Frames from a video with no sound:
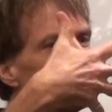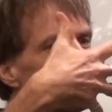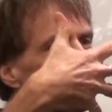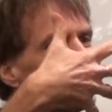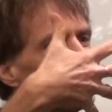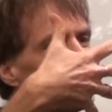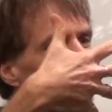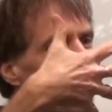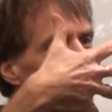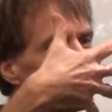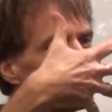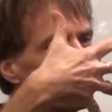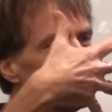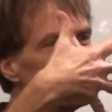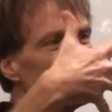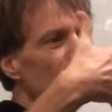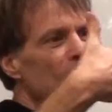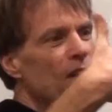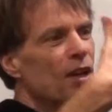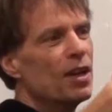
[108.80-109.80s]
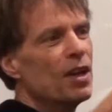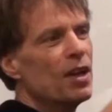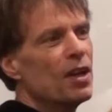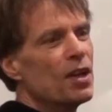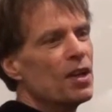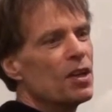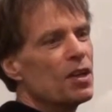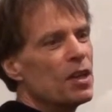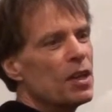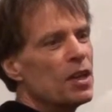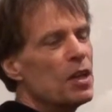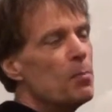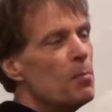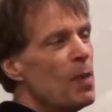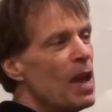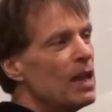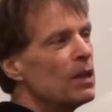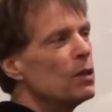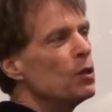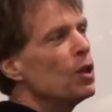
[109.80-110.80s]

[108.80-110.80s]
2,000, it may